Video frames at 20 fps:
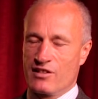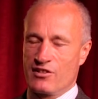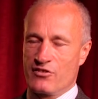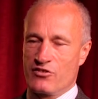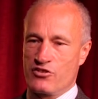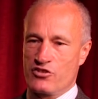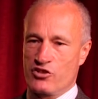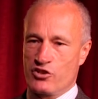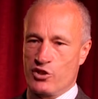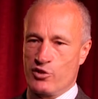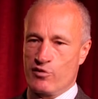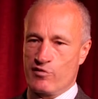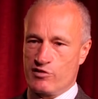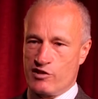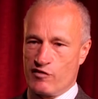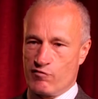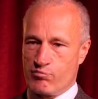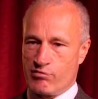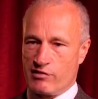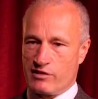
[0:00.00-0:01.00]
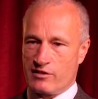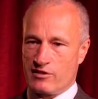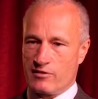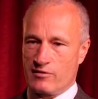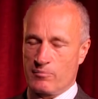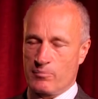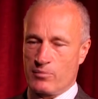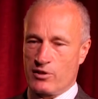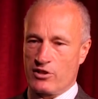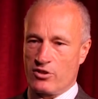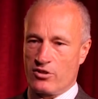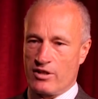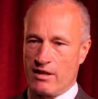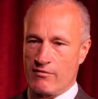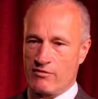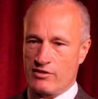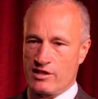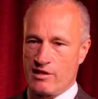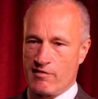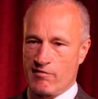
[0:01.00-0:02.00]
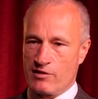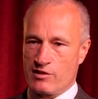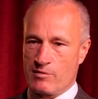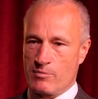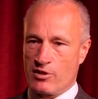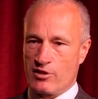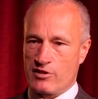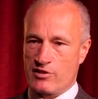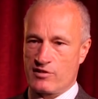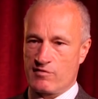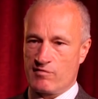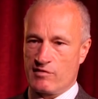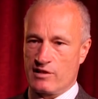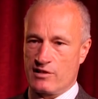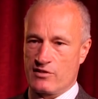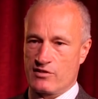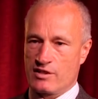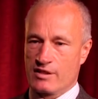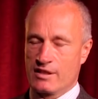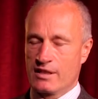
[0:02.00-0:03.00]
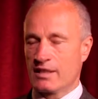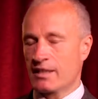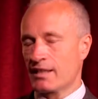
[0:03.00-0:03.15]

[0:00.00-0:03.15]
the security of Britain by not having terrorism on our streets.